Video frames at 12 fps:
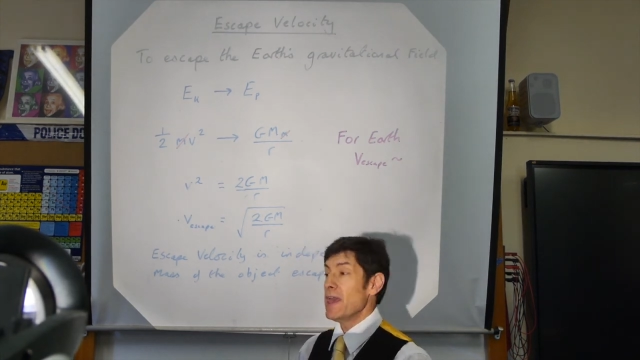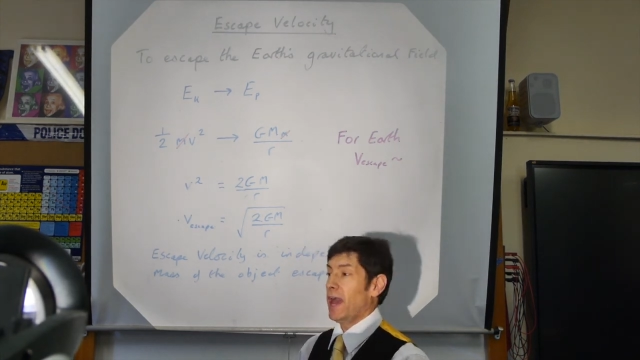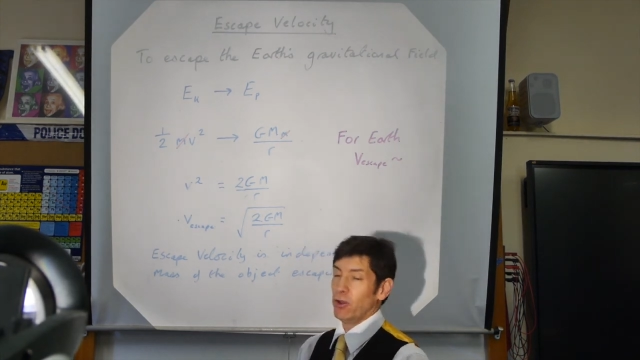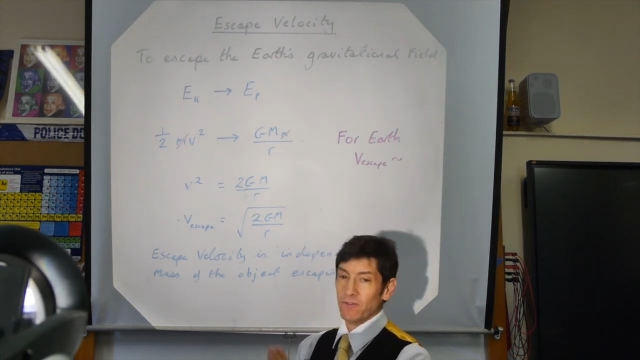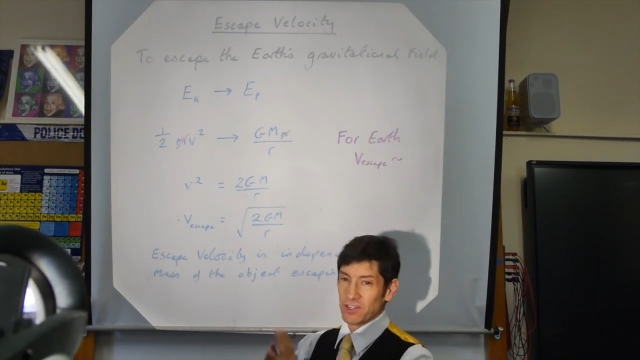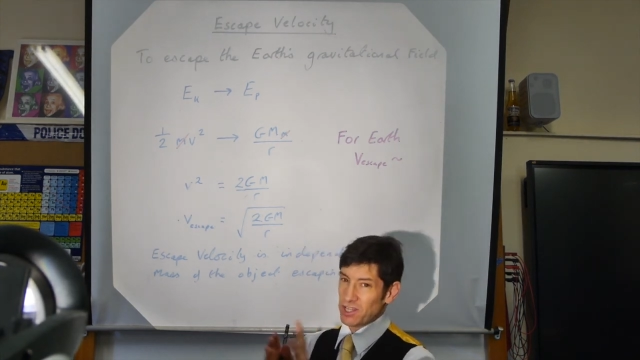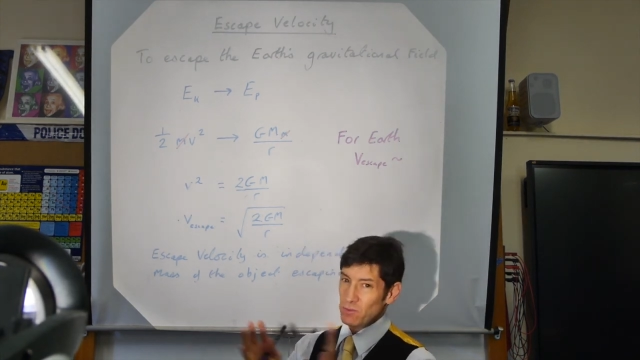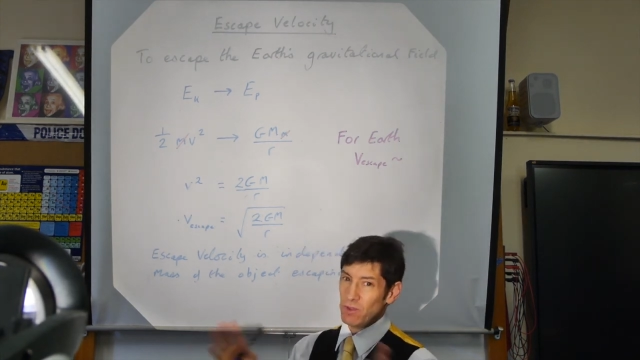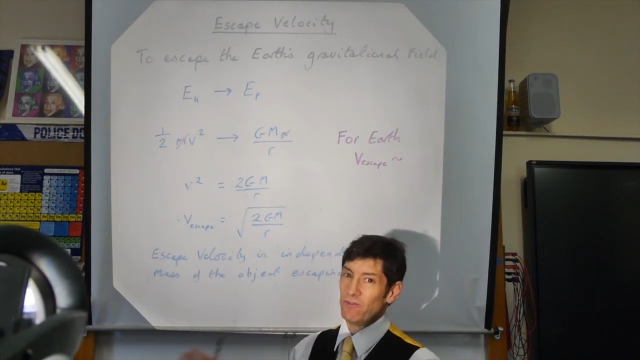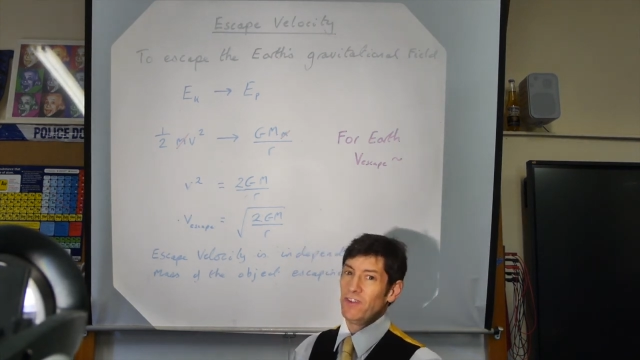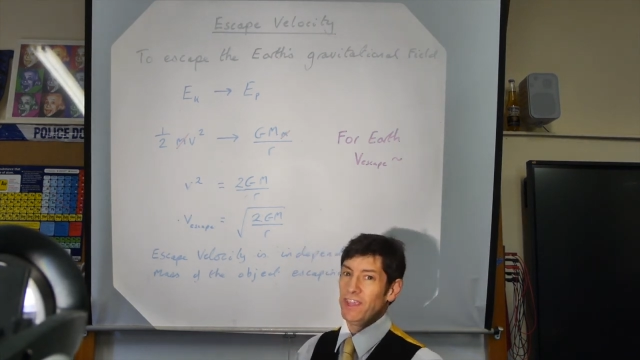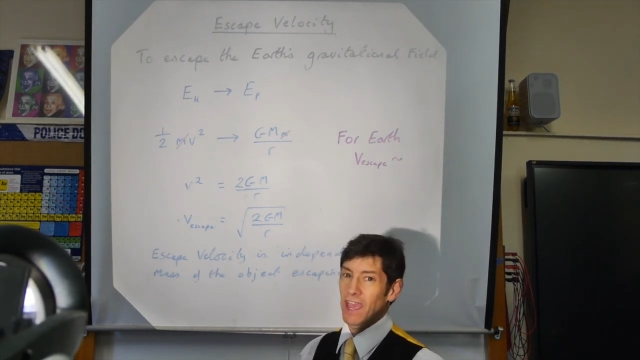And obviously we
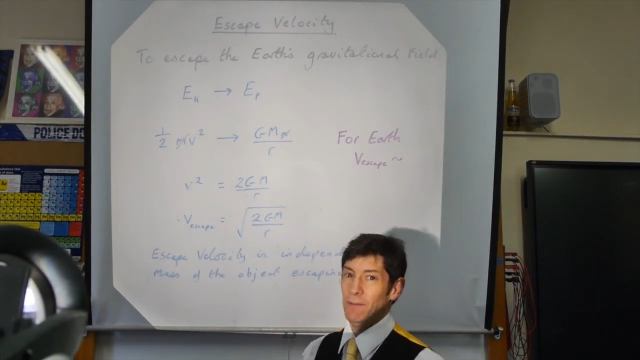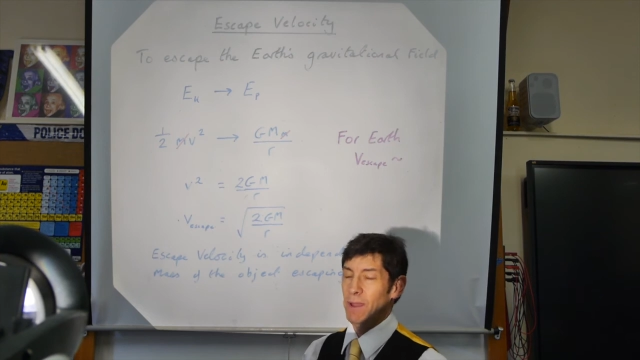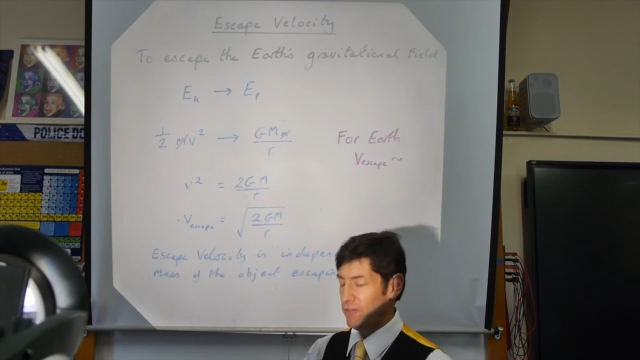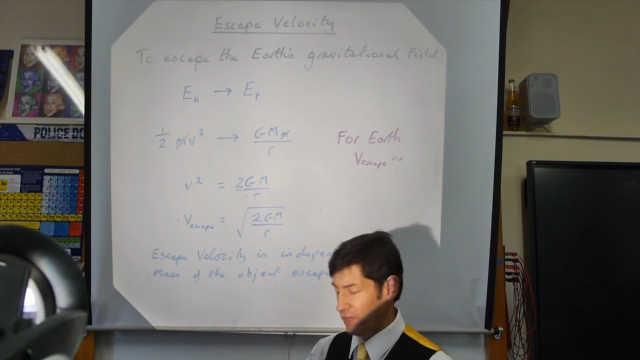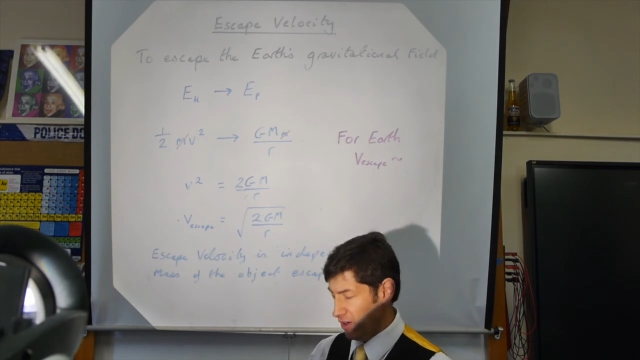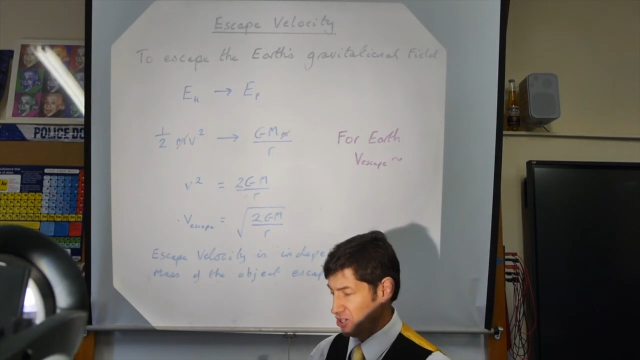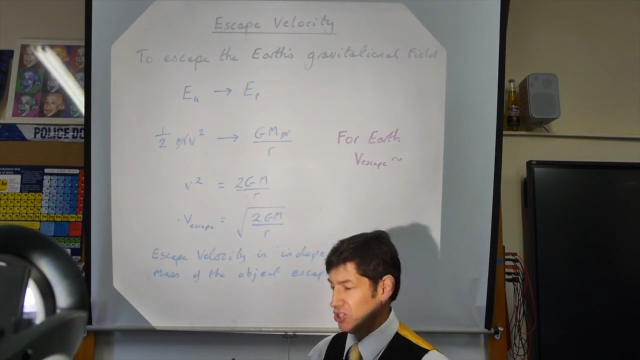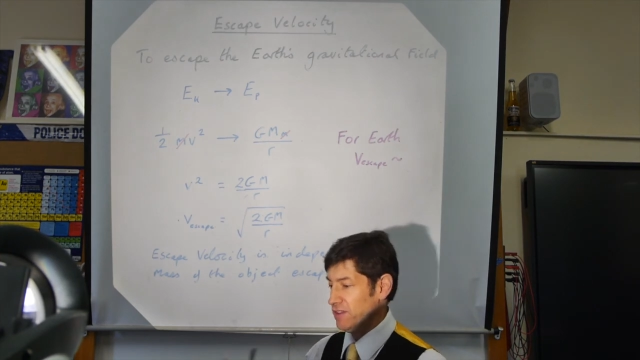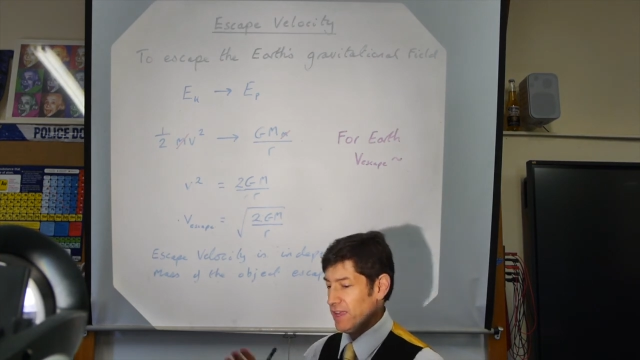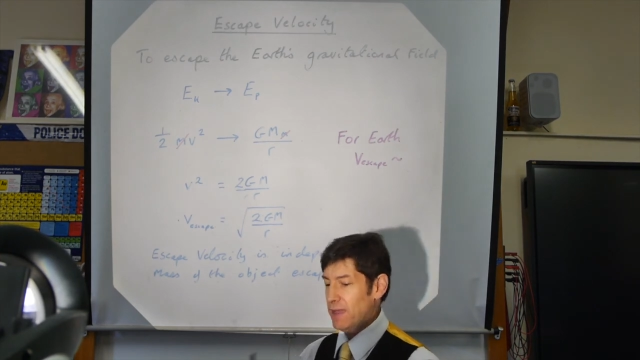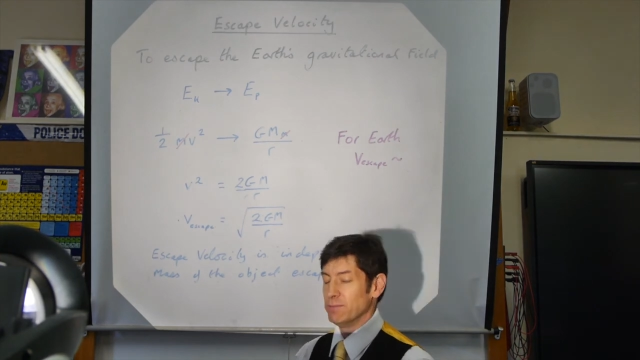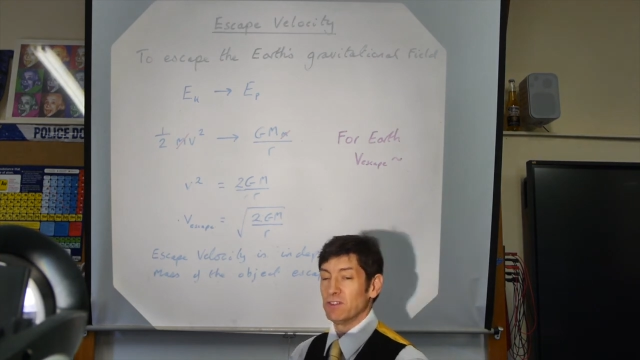forget about friction in
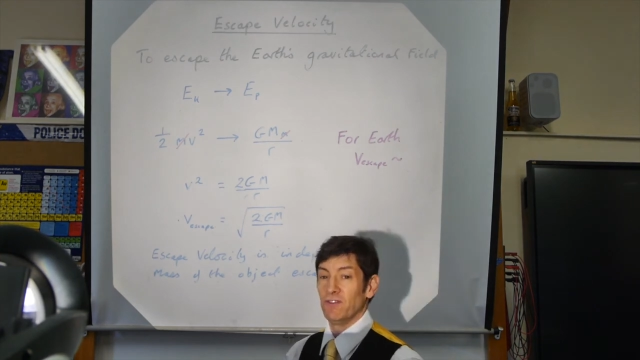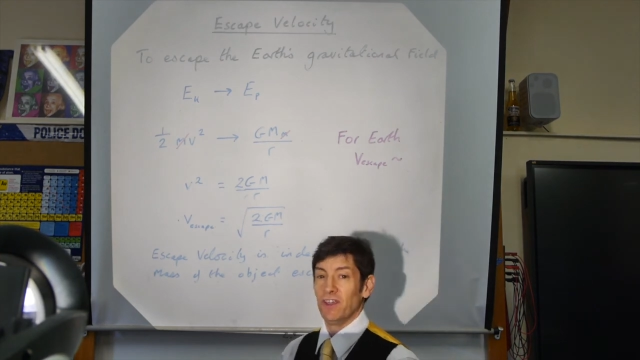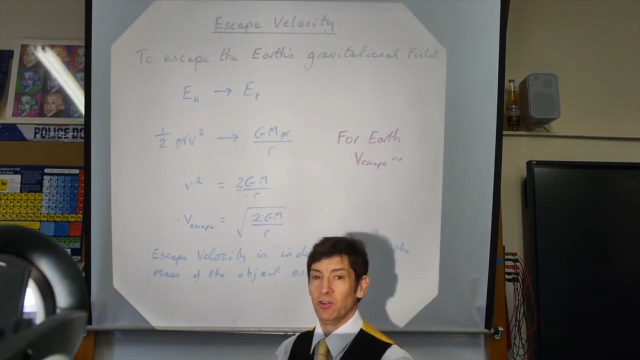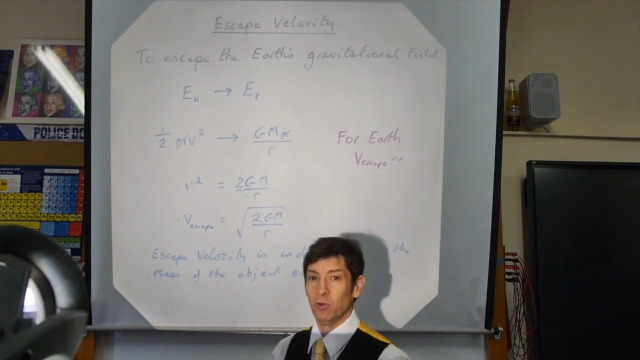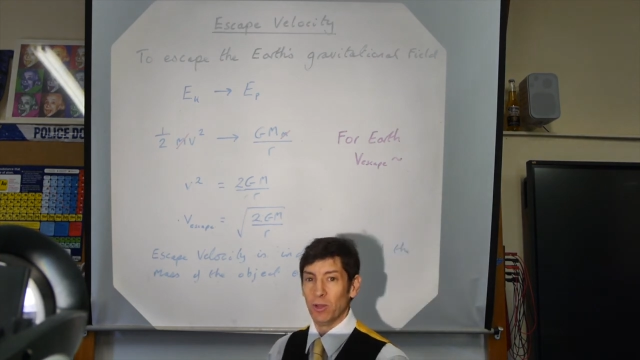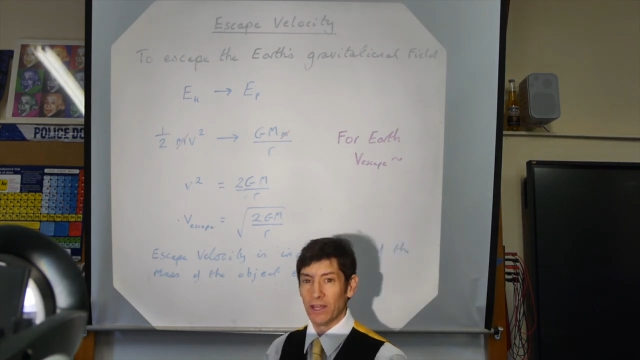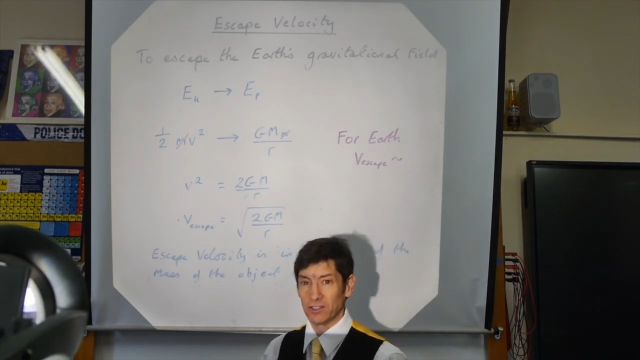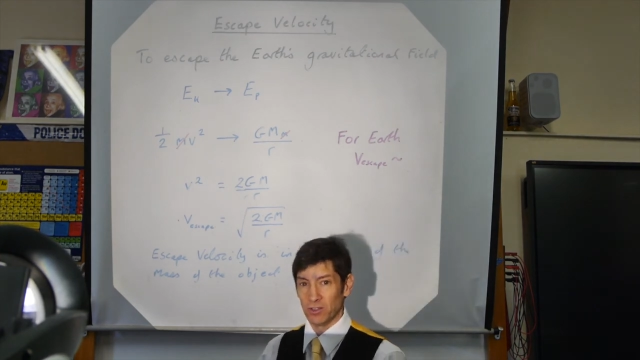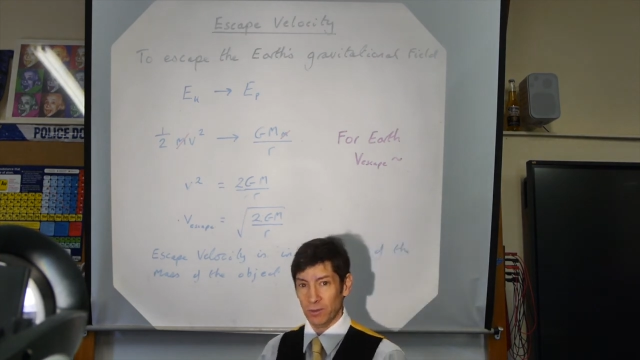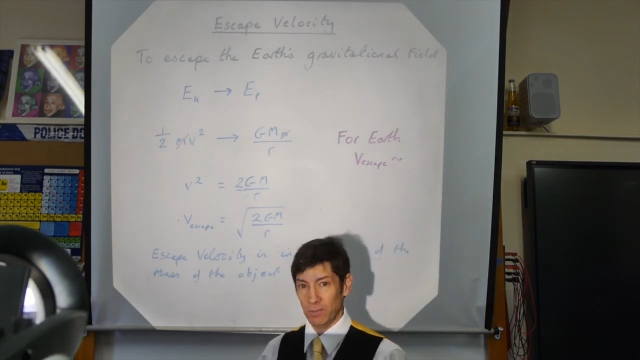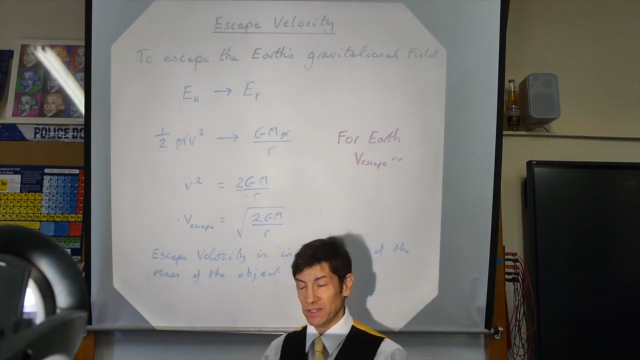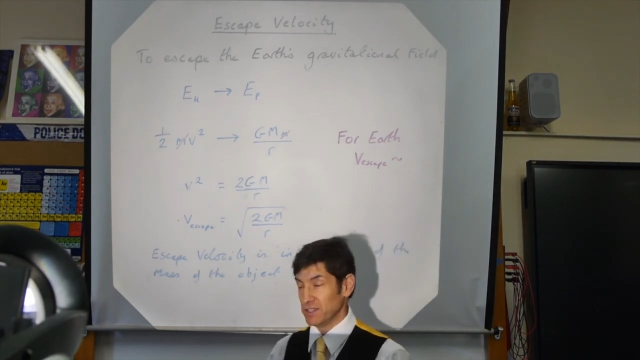the atmosphere and all that sort
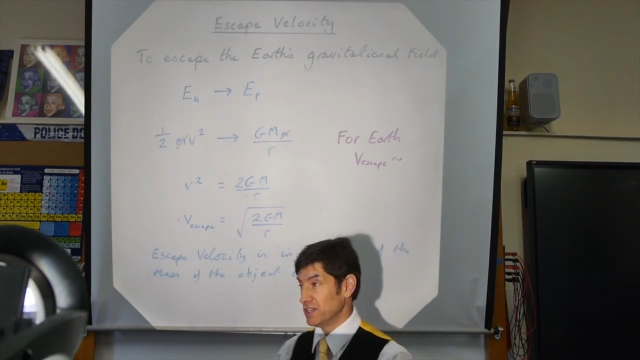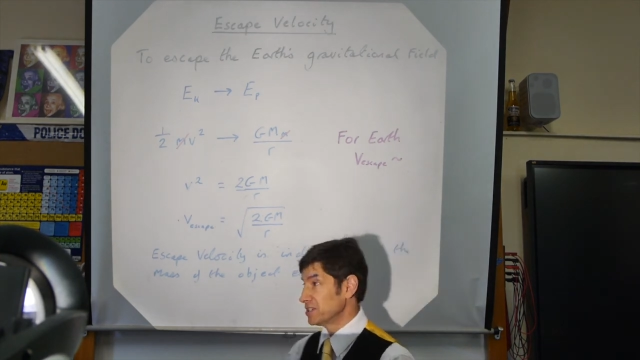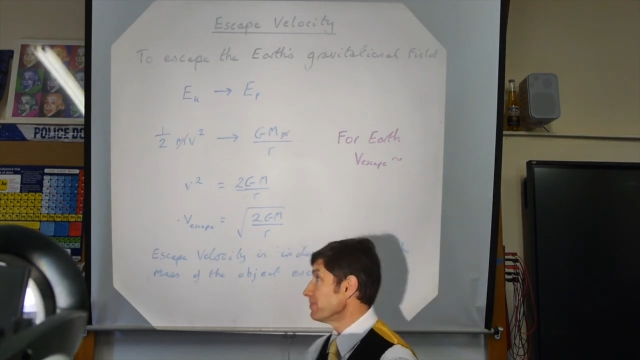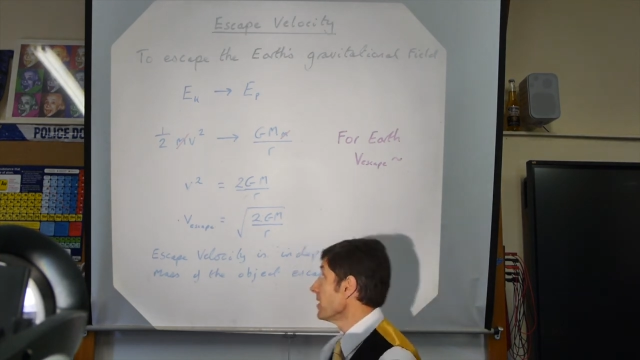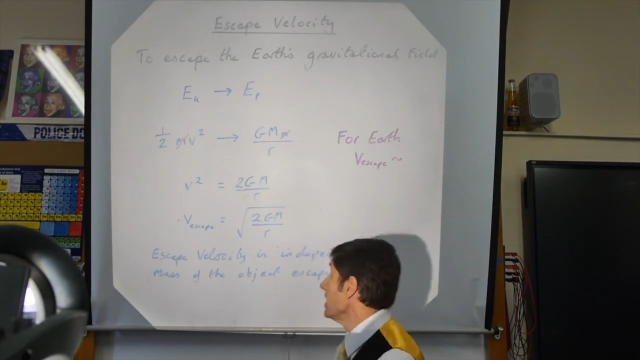of business.